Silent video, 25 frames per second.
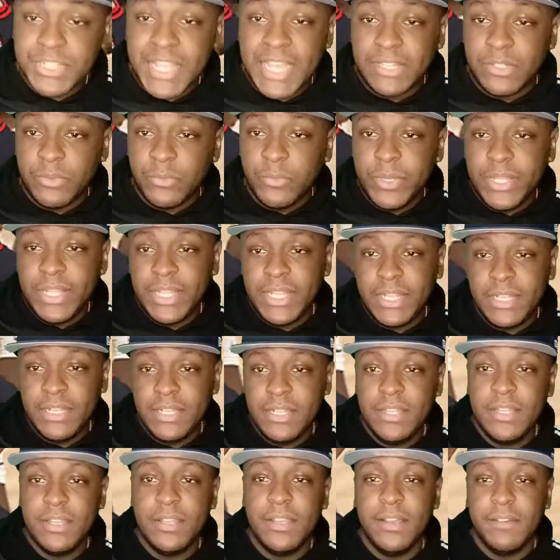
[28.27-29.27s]
got the
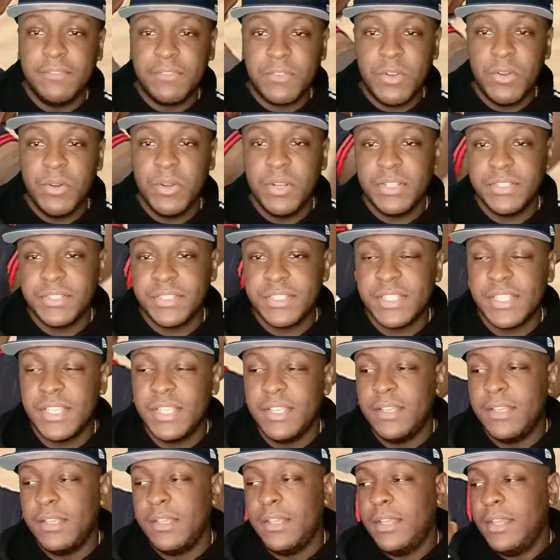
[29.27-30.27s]
win, of course.
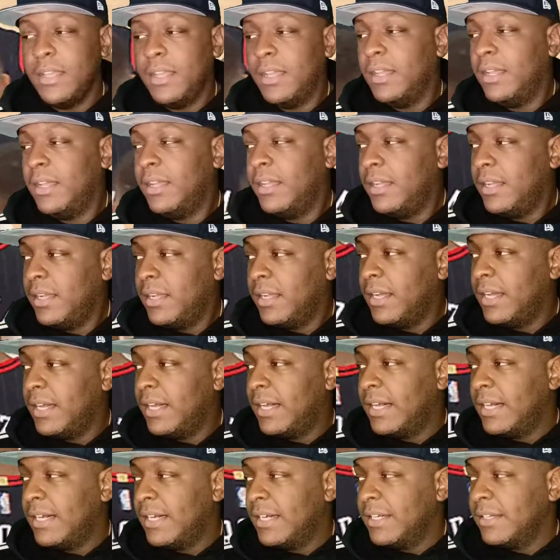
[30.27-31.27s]

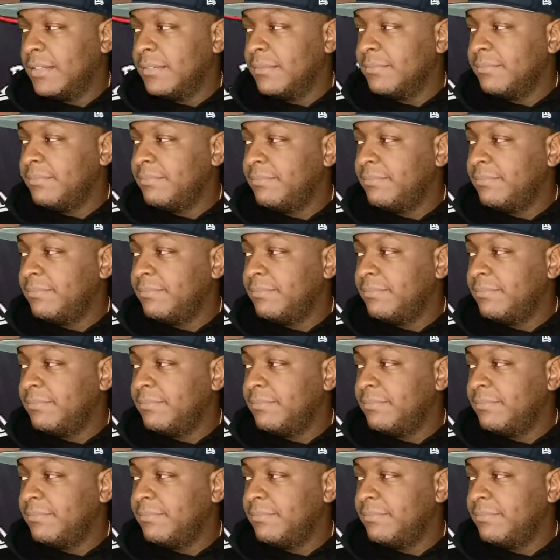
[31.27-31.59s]
Uh,